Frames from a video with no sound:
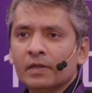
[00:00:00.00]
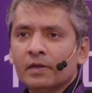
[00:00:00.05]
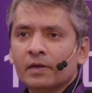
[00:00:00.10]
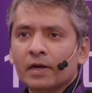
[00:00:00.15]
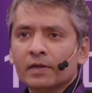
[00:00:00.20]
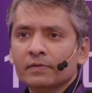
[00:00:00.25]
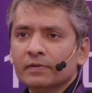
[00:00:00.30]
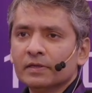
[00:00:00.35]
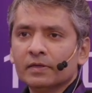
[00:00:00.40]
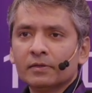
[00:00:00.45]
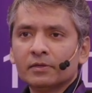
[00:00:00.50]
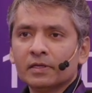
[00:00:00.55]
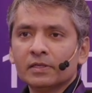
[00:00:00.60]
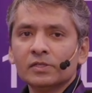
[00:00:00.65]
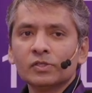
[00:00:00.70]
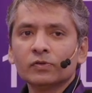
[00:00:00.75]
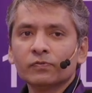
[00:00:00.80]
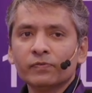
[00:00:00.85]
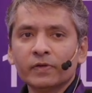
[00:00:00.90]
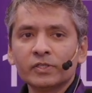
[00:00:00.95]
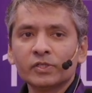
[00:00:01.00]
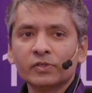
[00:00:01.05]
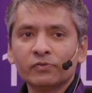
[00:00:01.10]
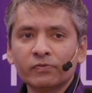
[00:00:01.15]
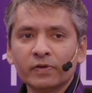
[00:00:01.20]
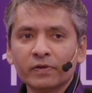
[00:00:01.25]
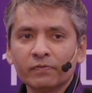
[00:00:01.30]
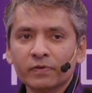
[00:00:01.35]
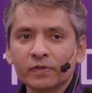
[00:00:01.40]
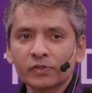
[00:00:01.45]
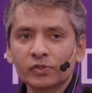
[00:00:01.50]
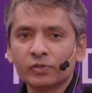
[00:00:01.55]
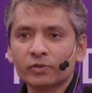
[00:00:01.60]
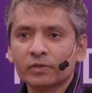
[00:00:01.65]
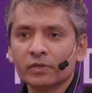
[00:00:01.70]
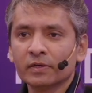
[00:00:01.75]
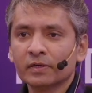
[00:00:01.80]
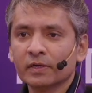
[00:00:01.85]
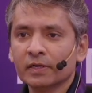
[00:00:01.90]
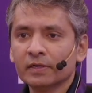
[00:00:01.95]
And there are tons of agent frameworks
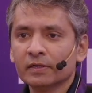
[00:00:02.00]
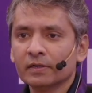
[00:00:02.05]
today, right?